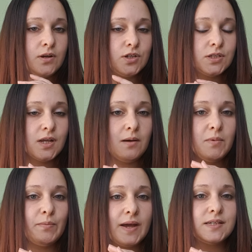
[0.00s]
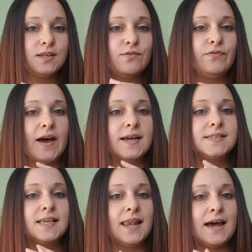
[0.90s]
Just coming back to the
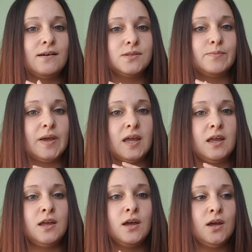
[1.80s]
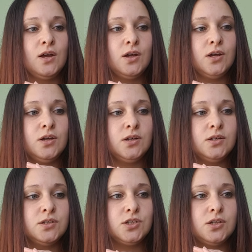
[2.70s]
facts allows me
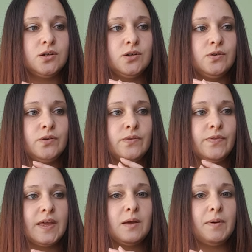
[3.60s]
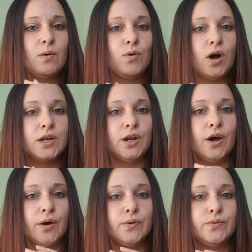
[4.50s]
to think about what I
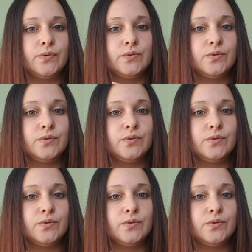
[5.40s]
know,